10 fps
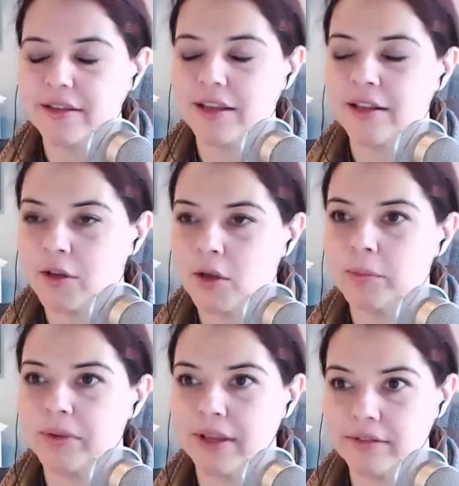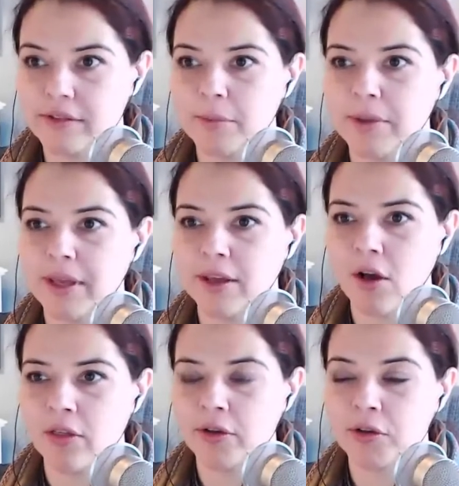it's a good place to be,
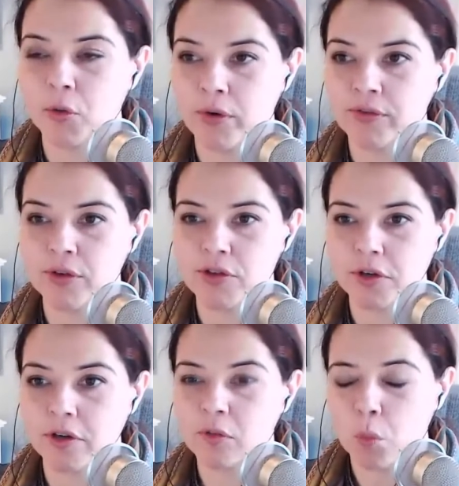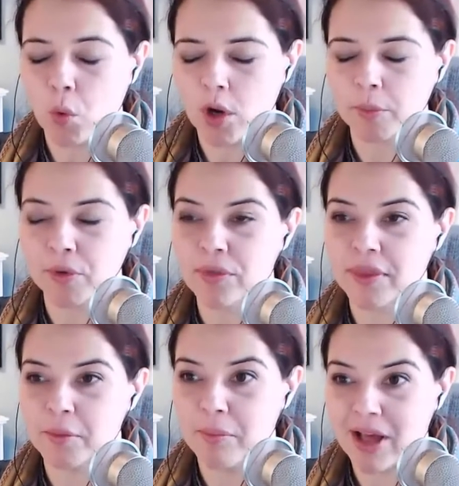although your future is warmer
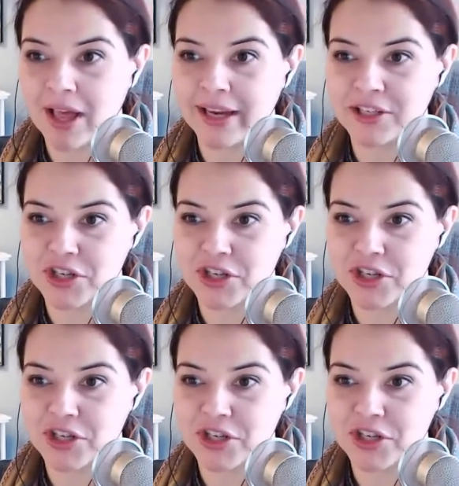than mine,